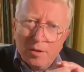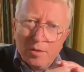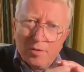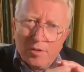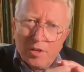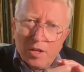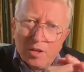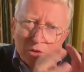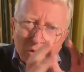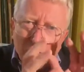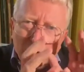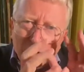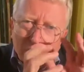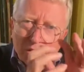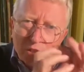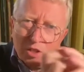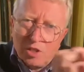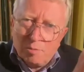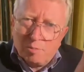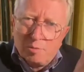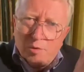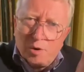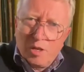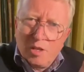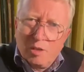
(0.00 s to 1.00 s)
then you could
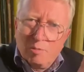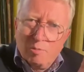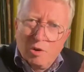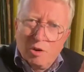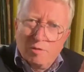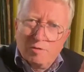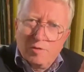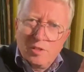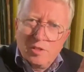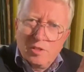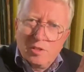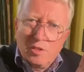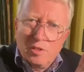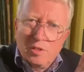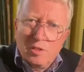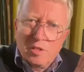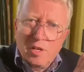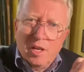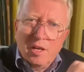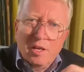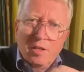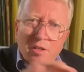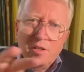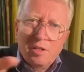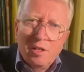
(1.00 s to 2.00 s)
separate them off
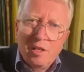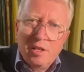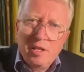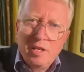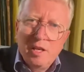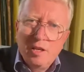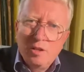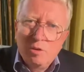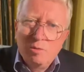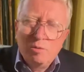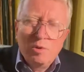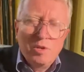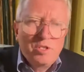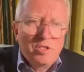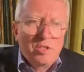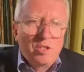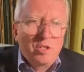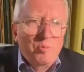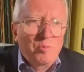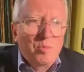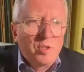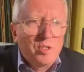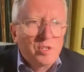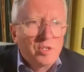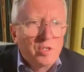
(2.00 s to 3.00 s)
instantaneously, and the rest of
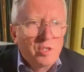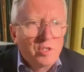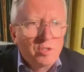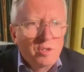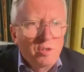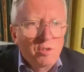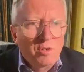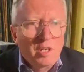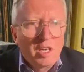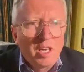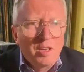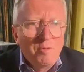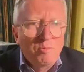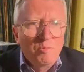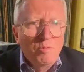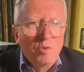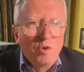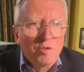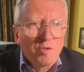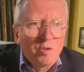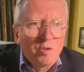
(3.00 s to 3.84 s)
the business could keep